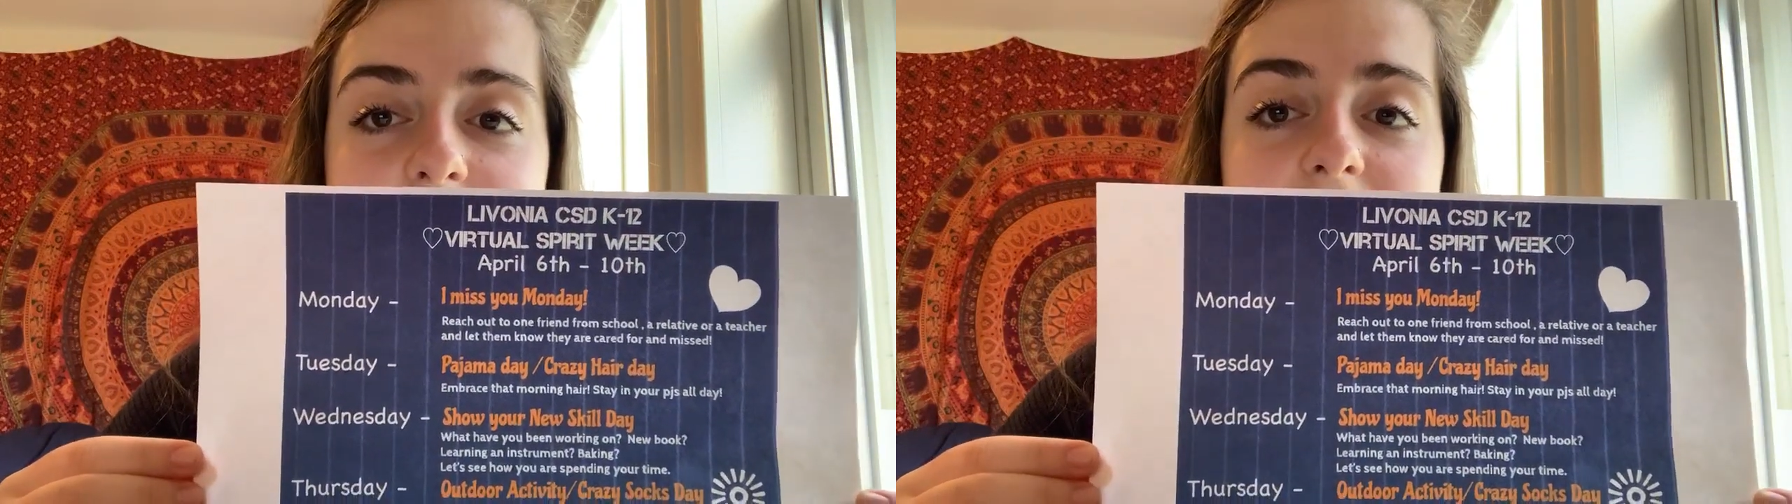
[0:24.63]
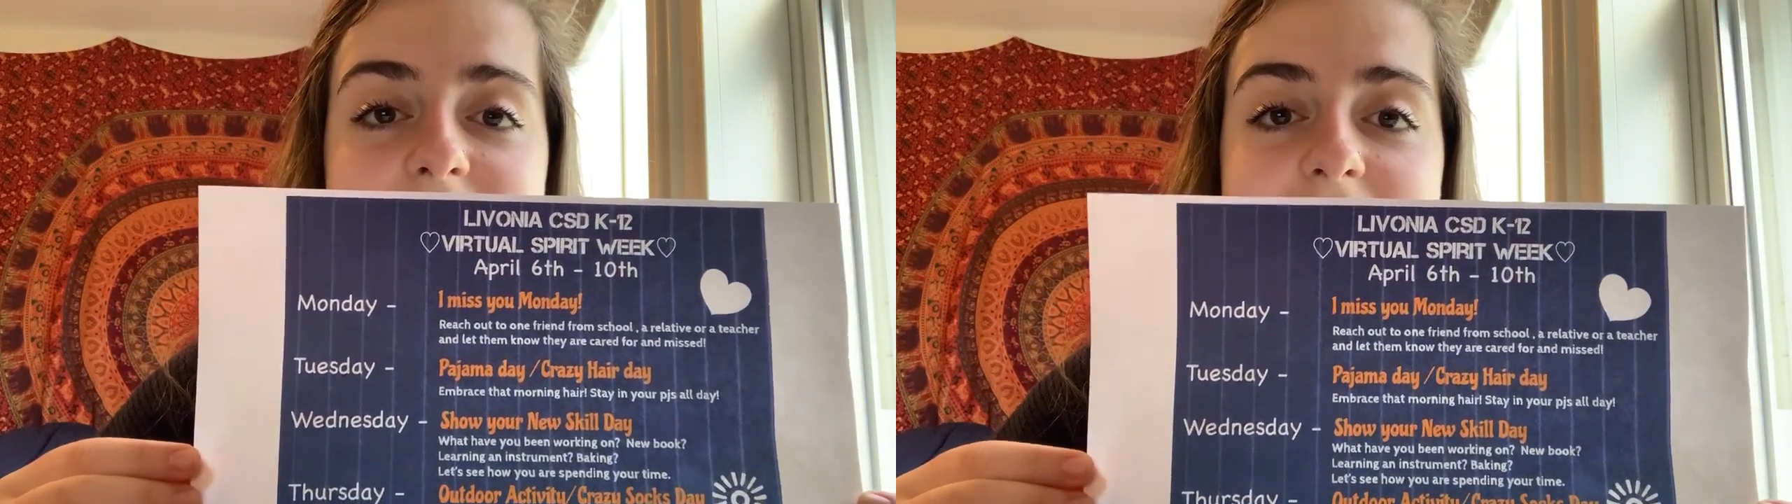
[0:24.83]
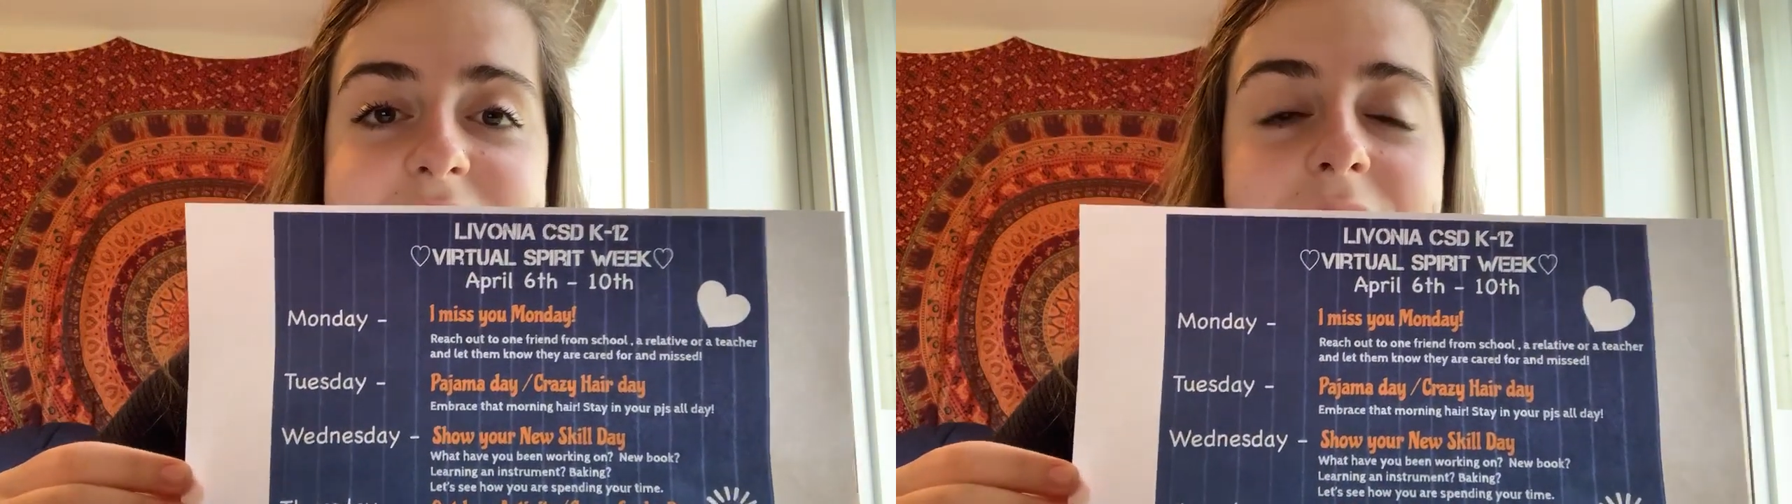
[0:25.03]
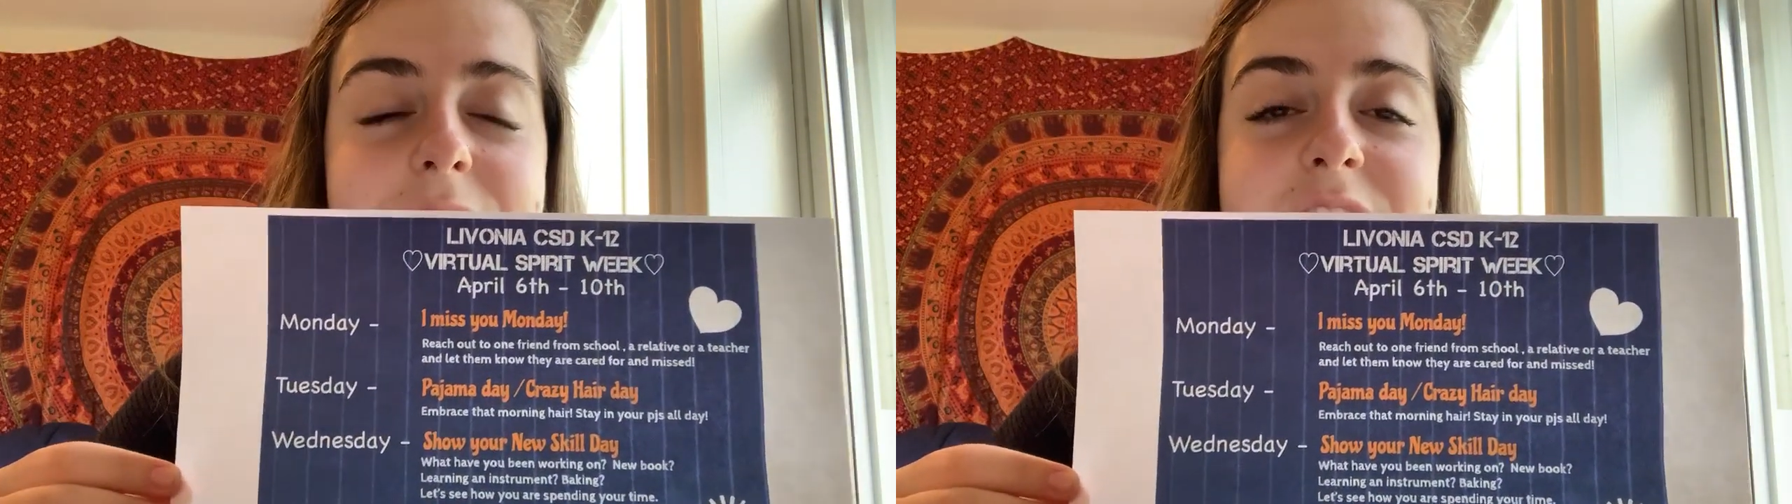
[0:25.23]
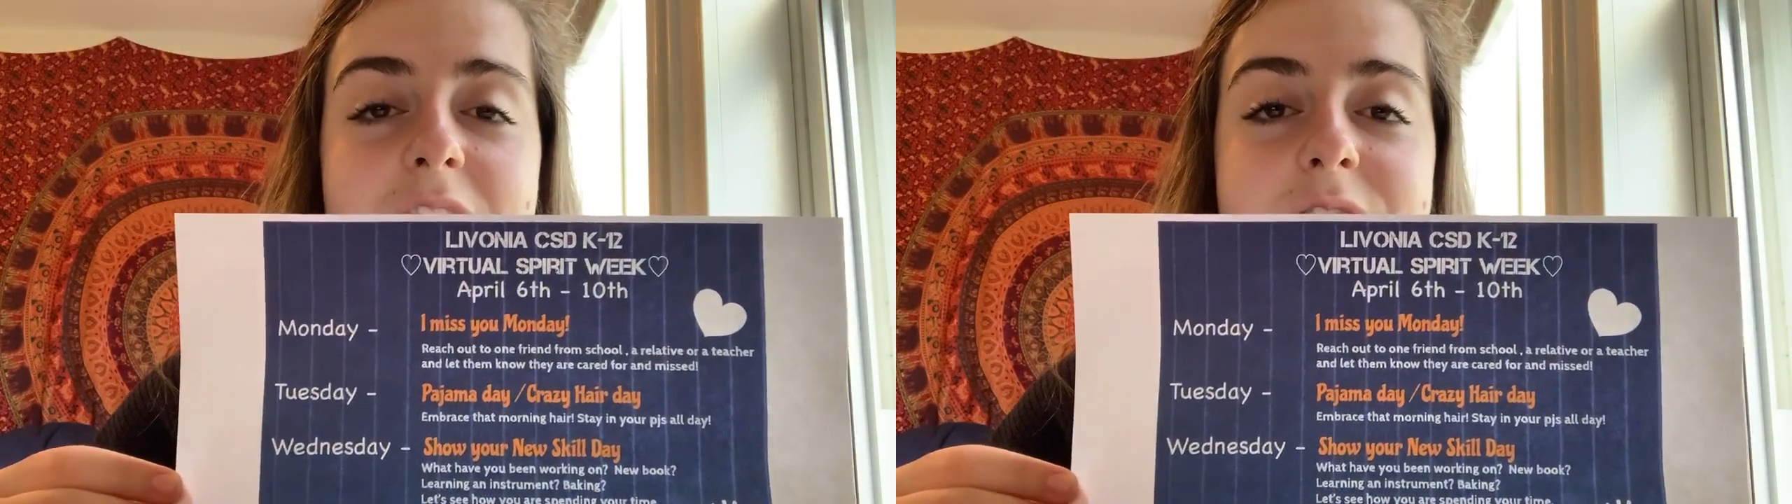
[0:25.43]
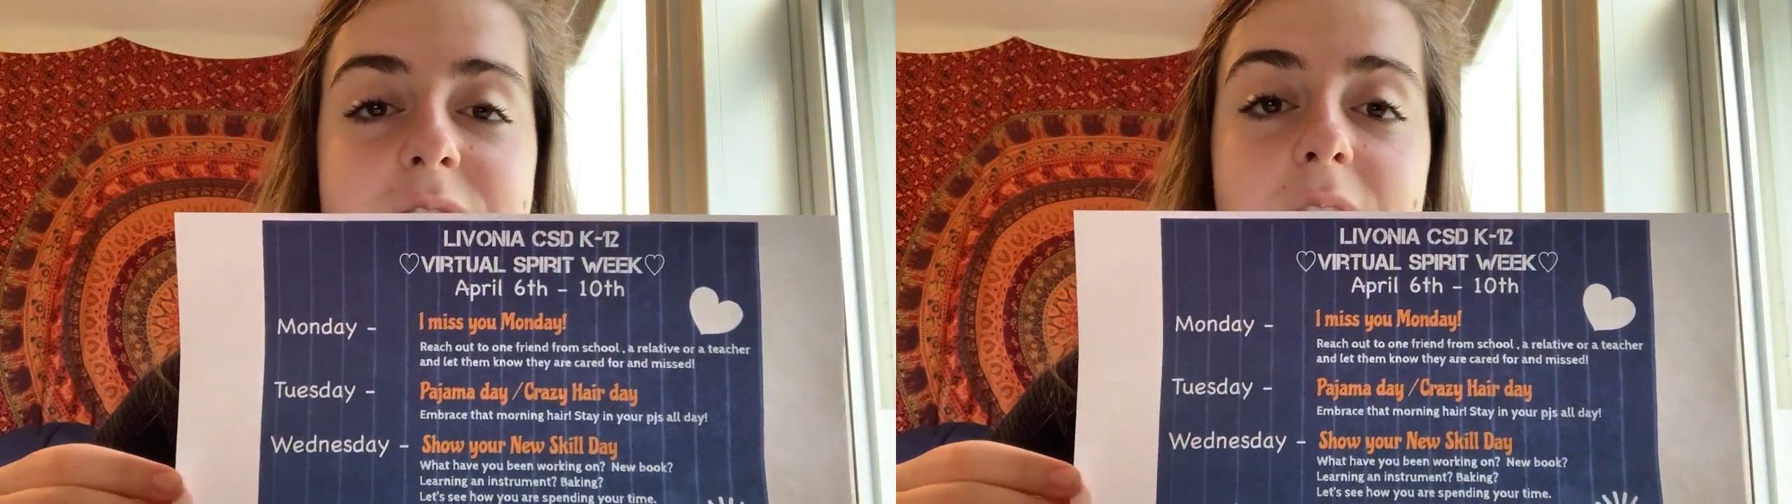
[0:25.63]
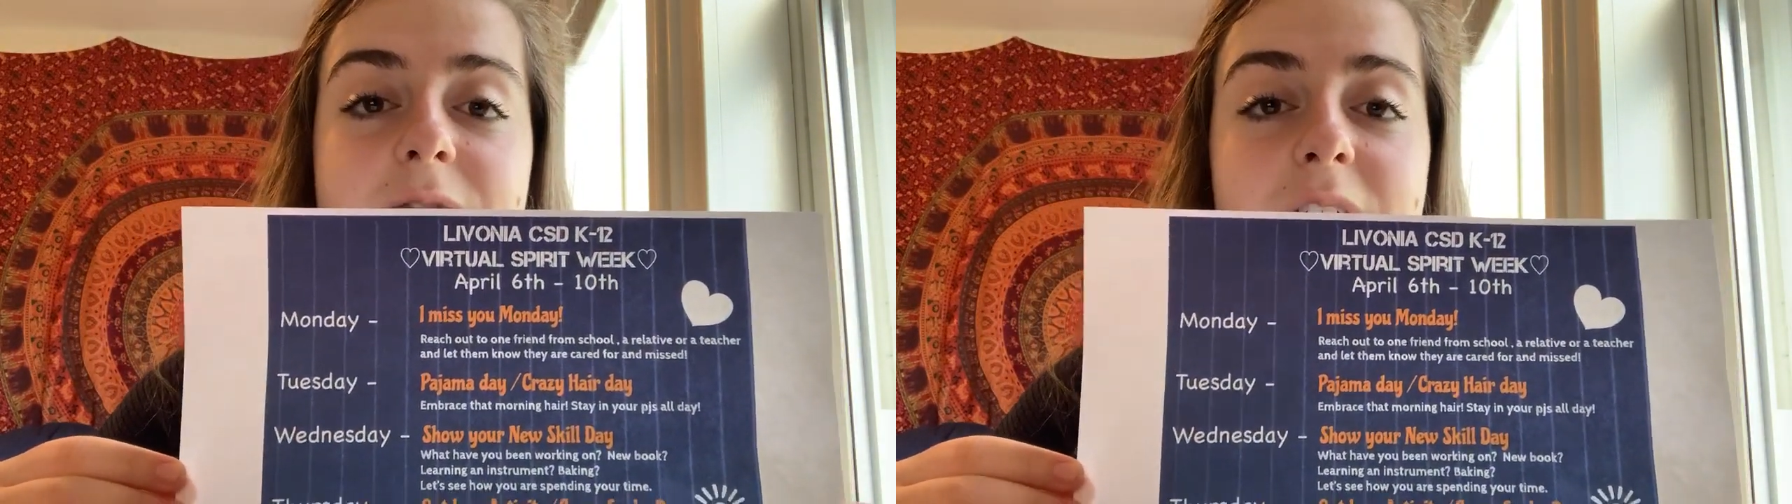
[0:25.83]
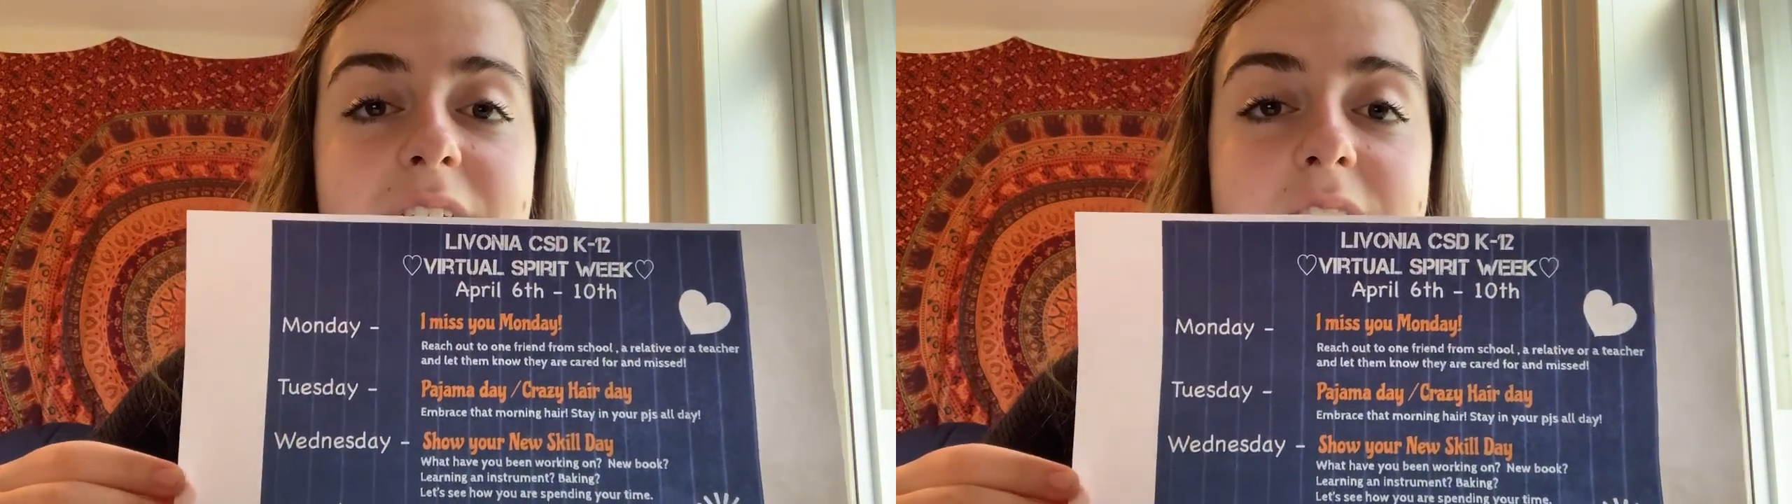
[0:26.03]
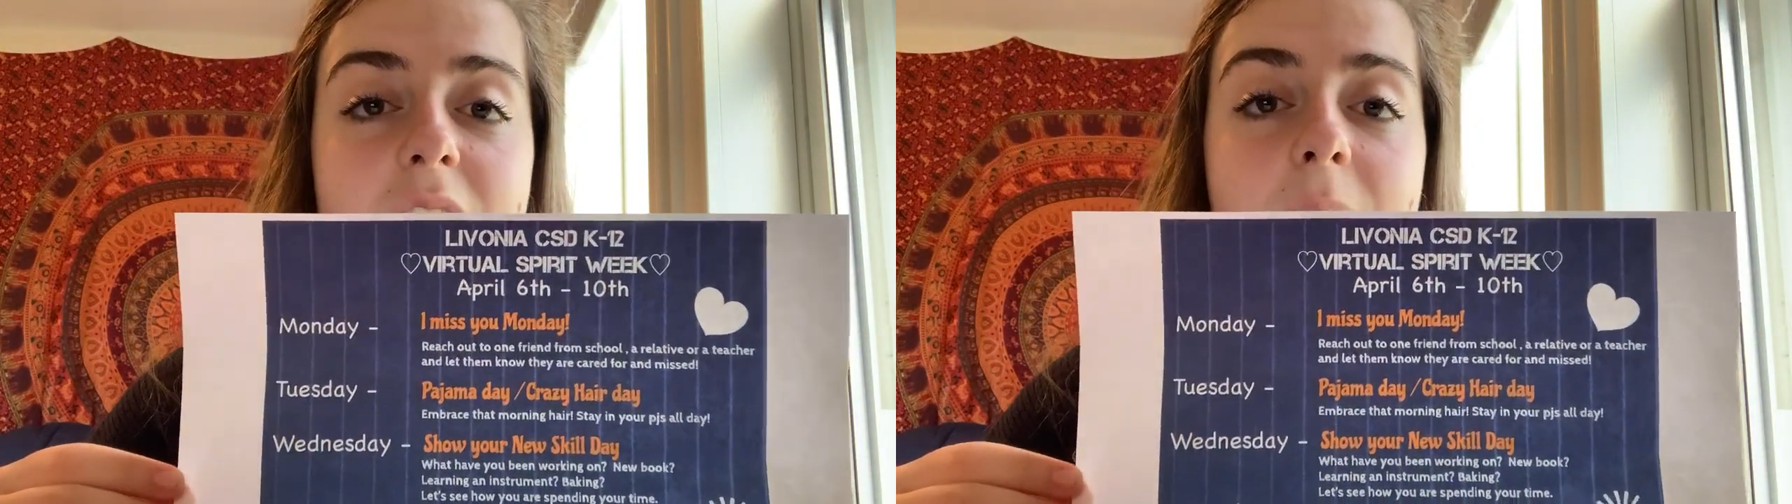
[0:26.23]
on that day, reach out to a friend,